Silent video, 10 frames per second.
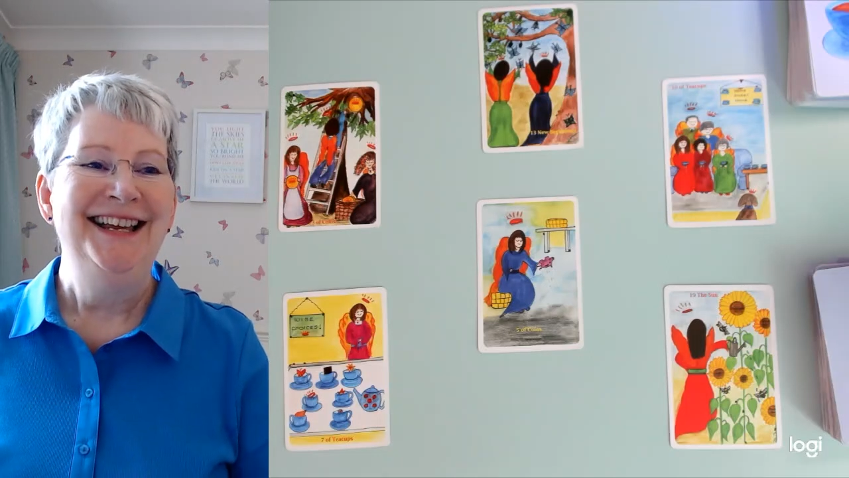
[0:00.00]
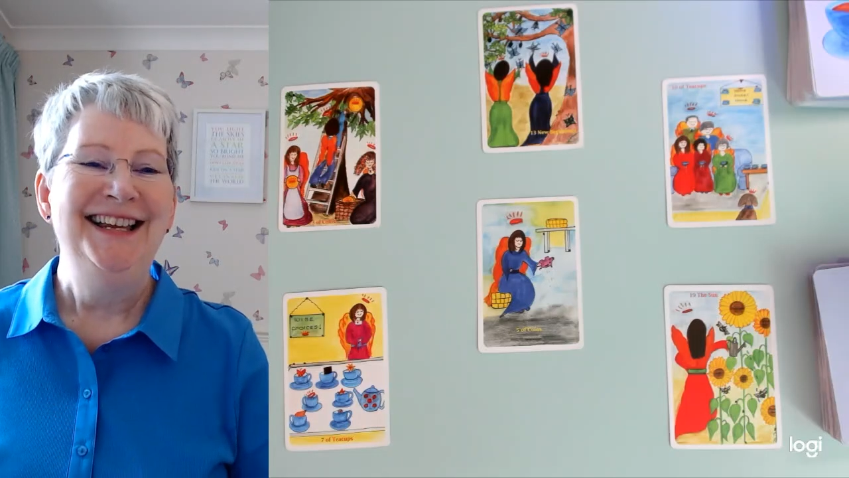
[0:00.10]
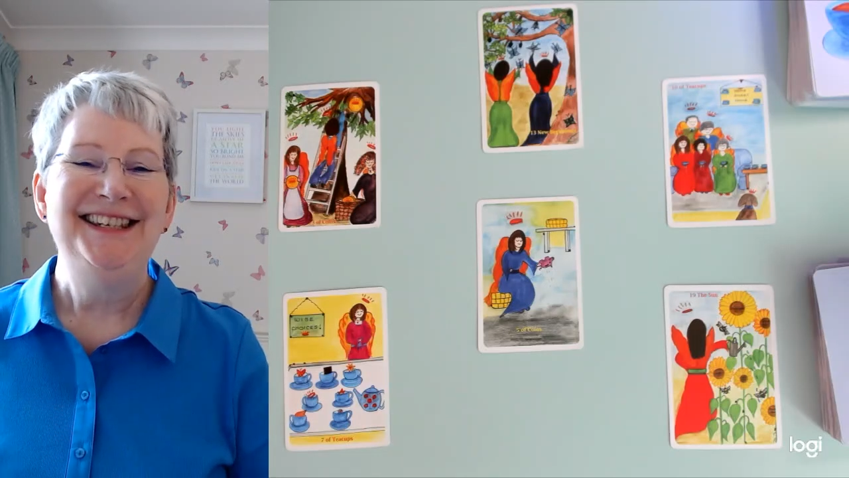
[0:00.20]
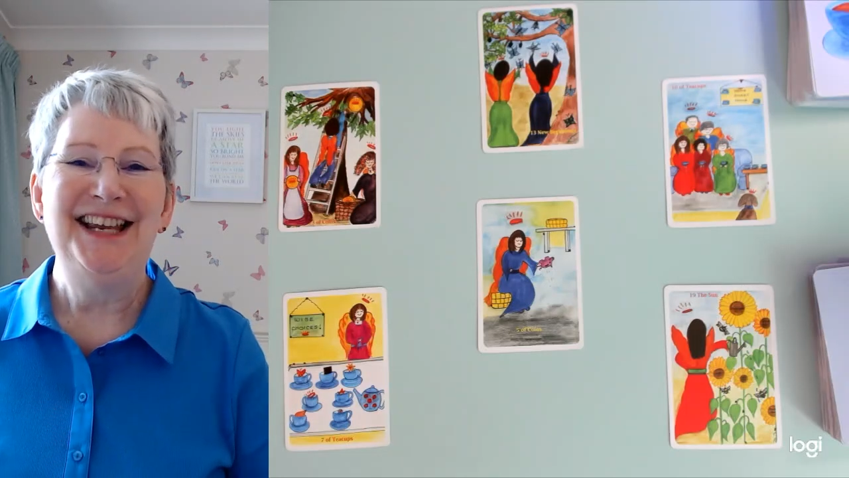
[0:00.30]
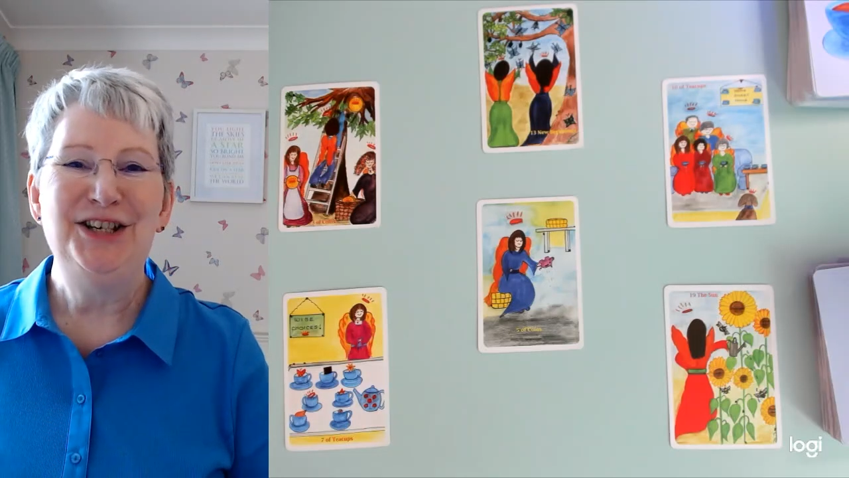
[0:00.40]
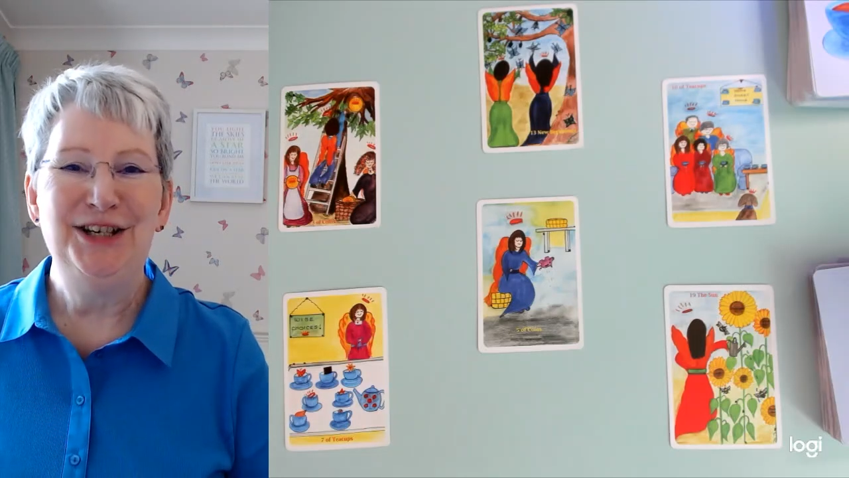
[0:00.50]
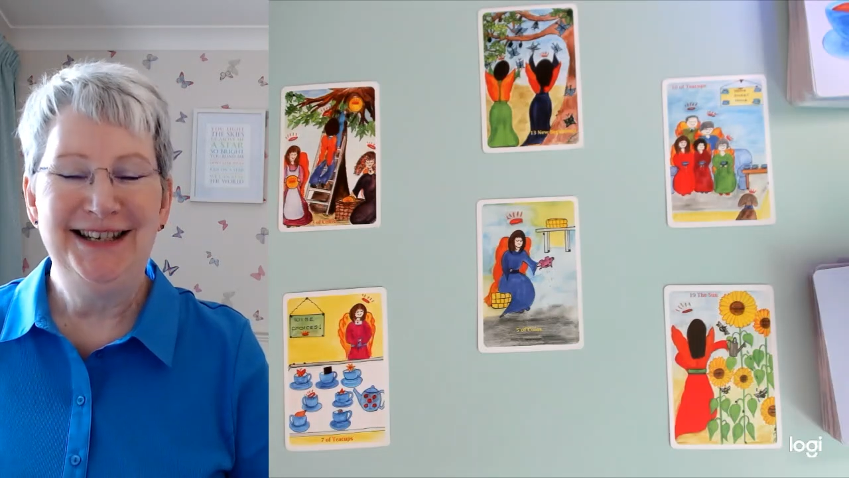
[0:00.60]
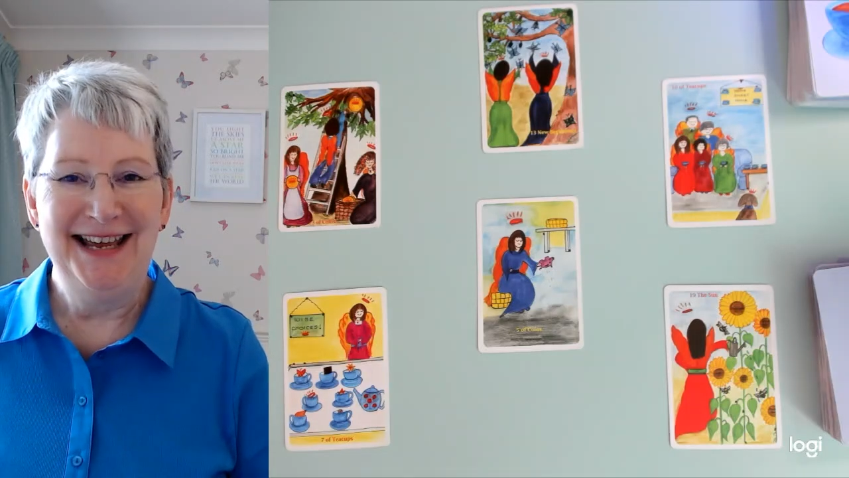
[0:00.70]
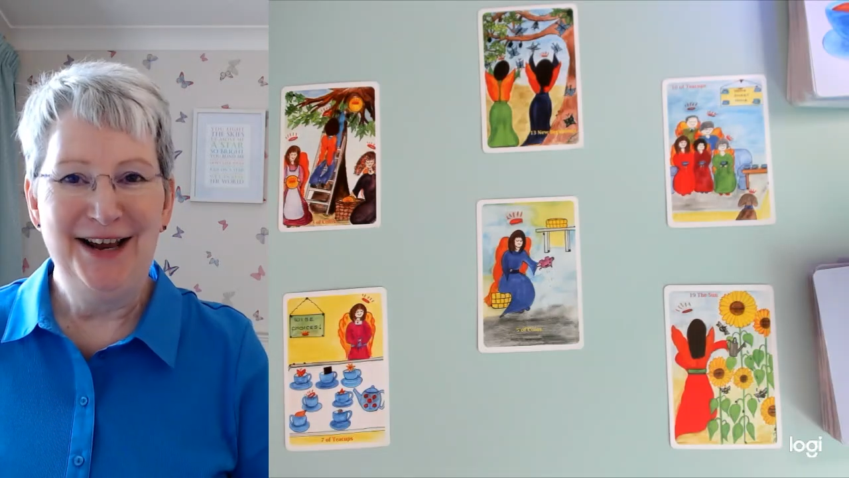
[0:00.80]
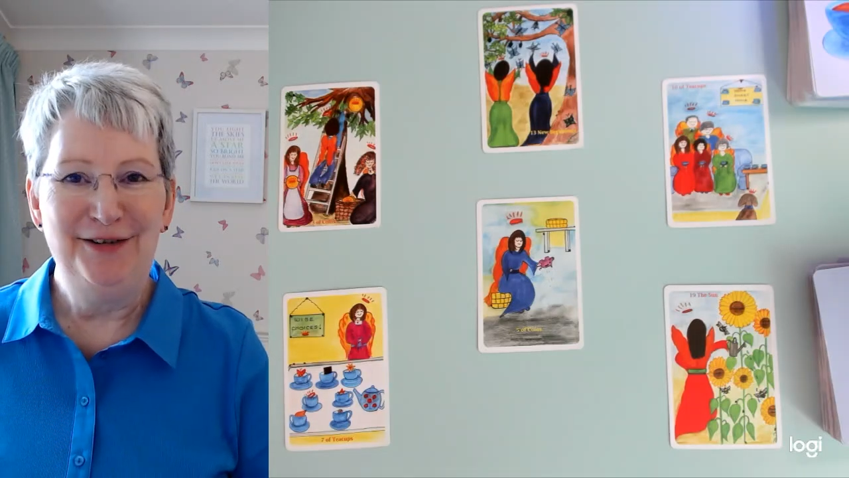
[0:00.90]

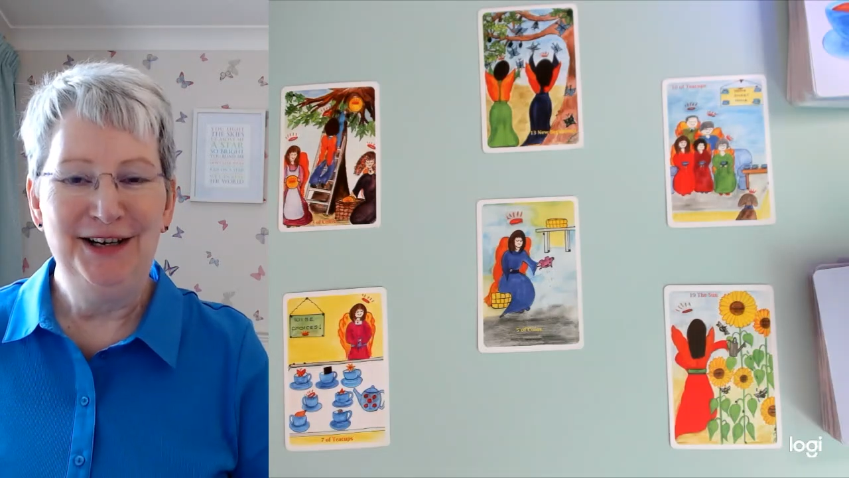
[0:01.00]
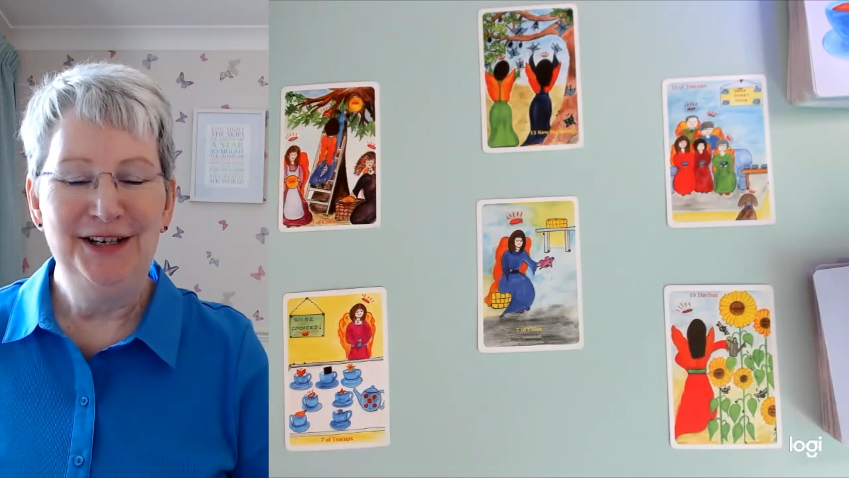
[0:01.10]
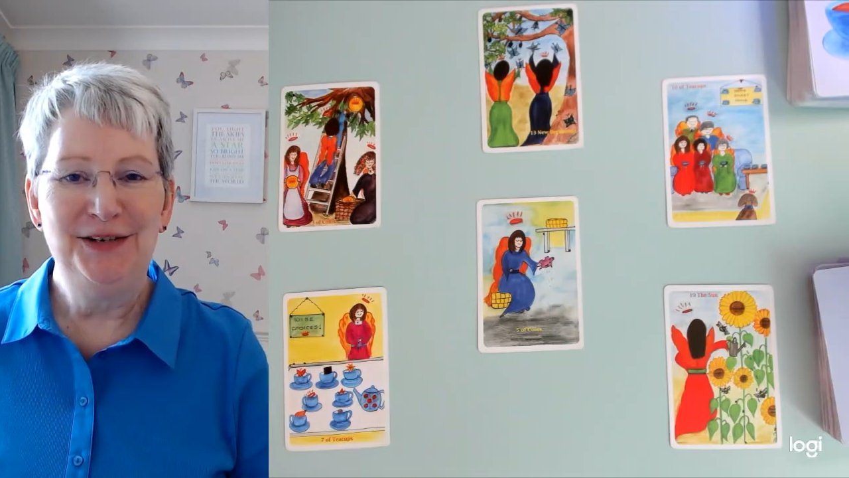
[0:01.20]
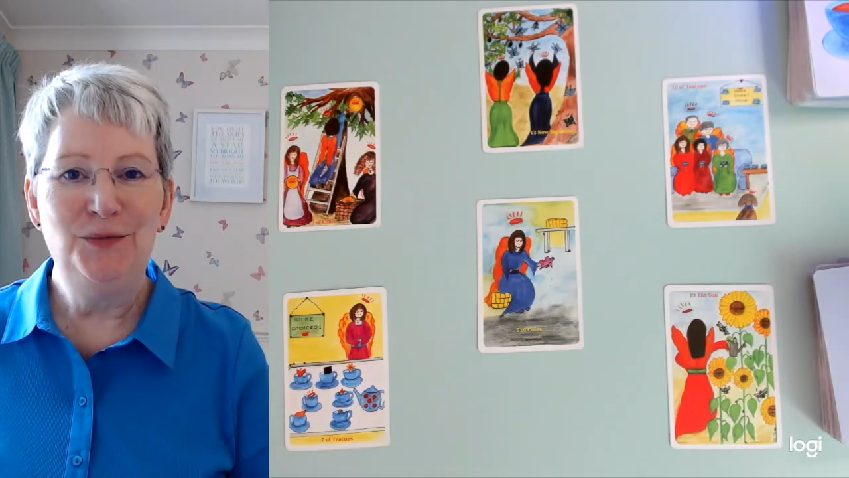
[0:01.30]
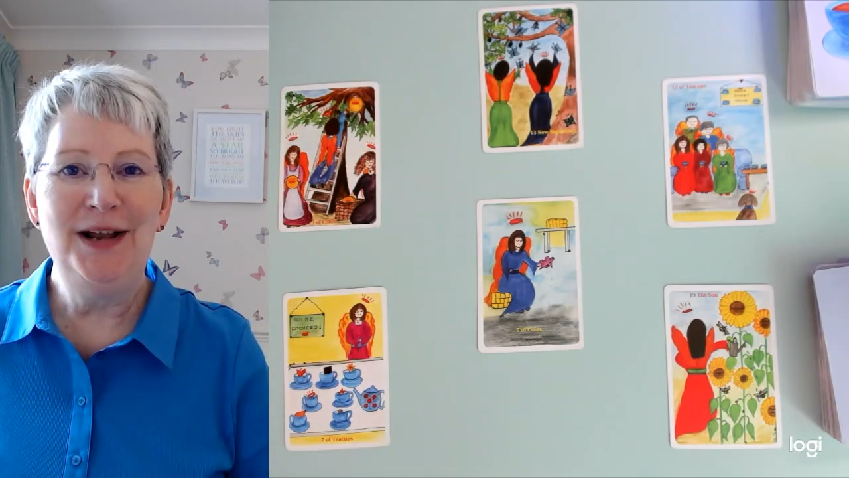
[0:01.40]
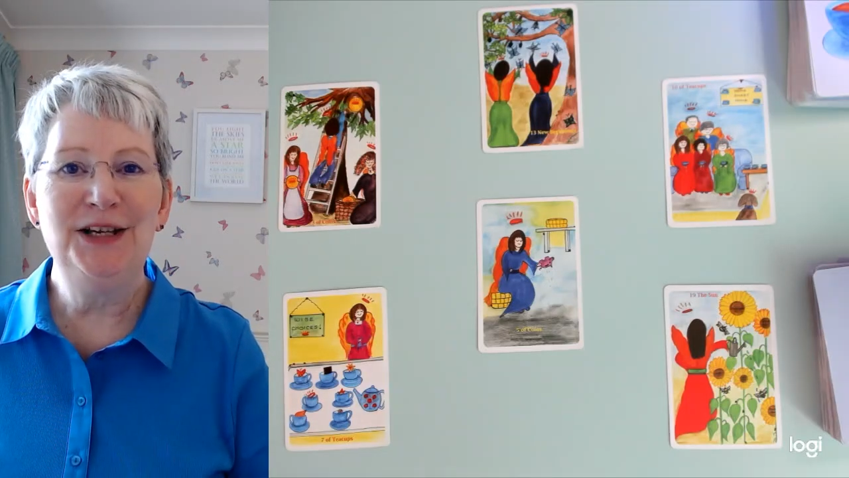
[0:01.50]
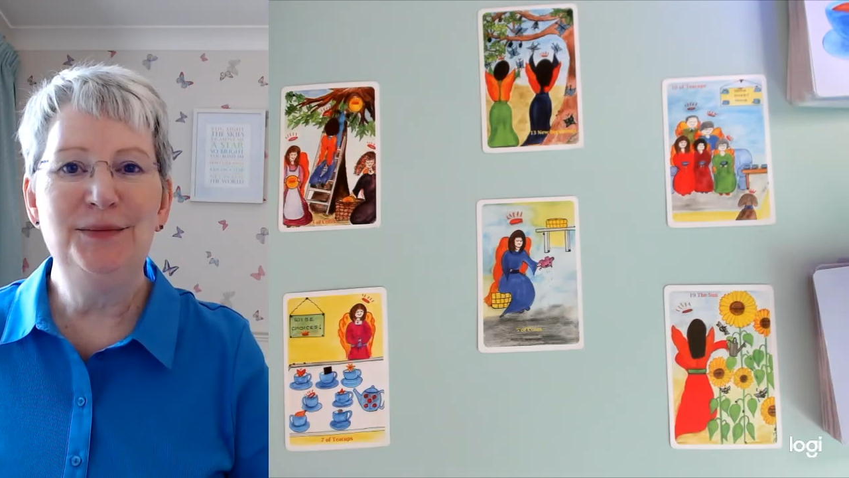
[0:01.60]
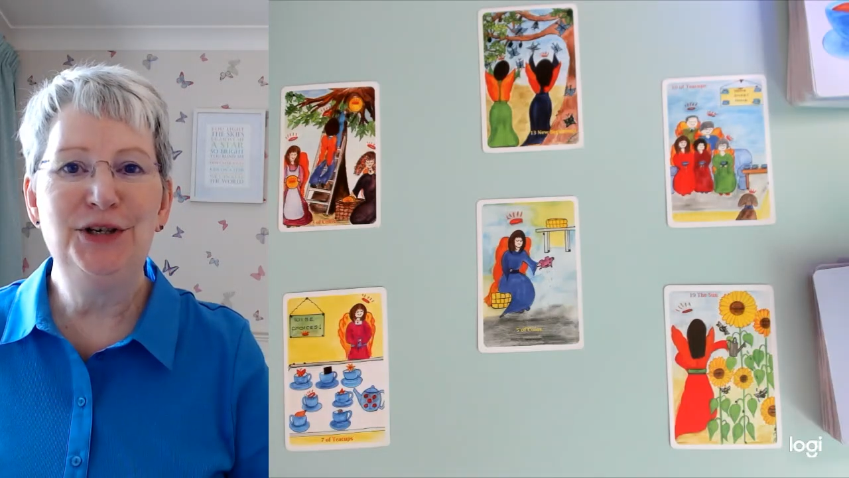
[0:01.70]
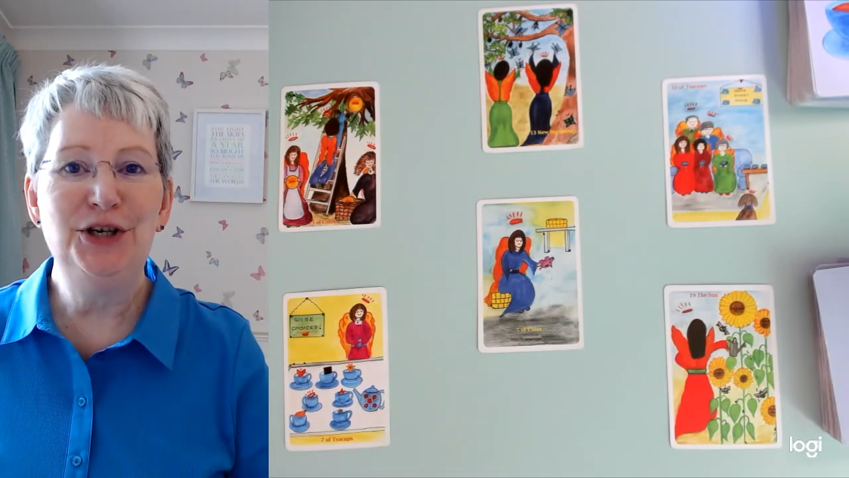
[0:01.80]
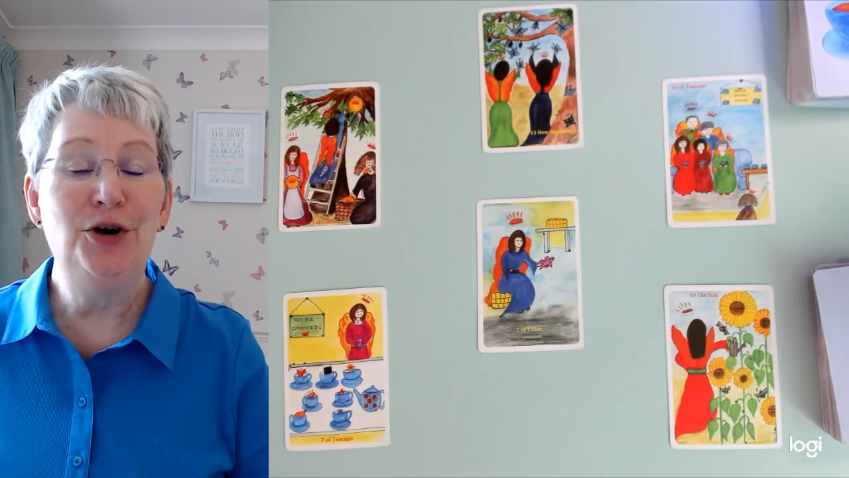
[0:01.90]
Sagittarius, welcome
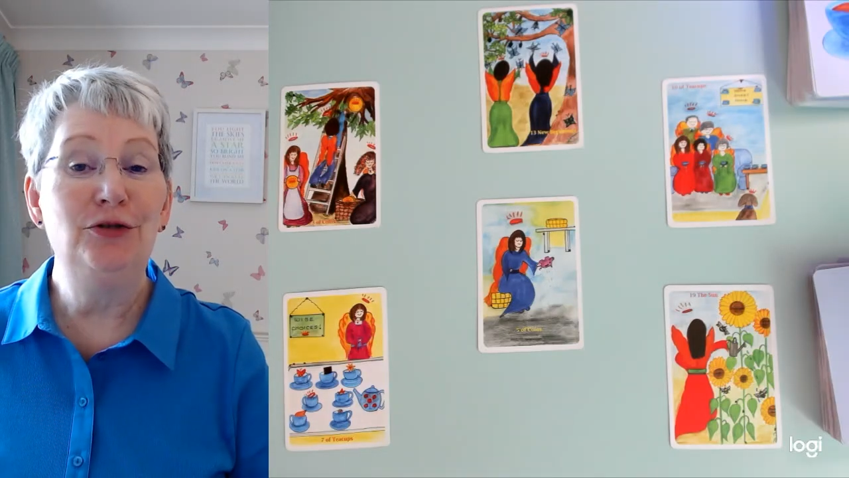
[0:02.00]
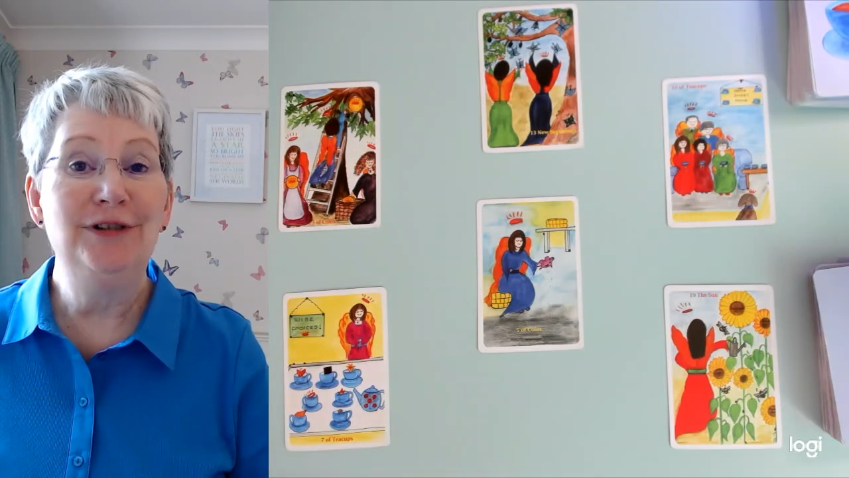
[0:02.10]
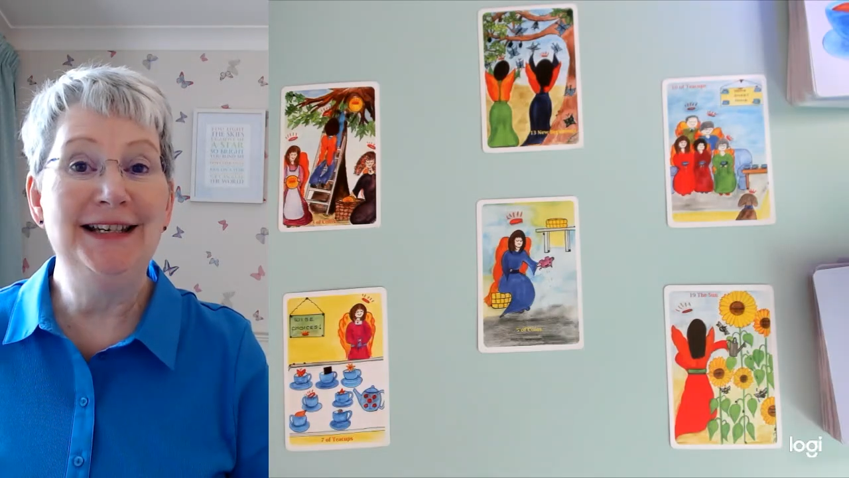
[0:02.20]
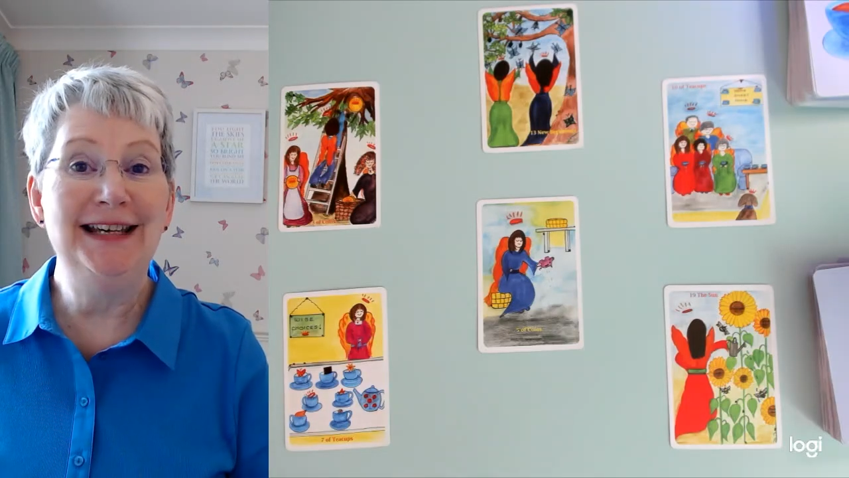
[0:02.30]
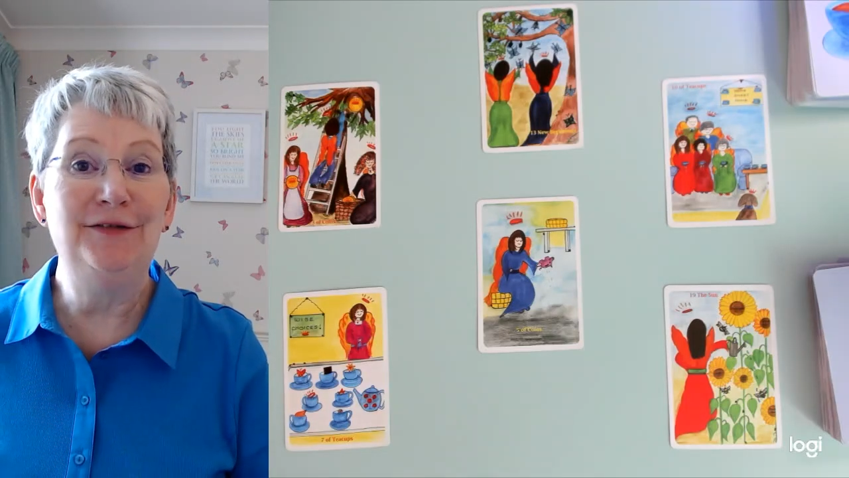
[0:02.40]
to your reading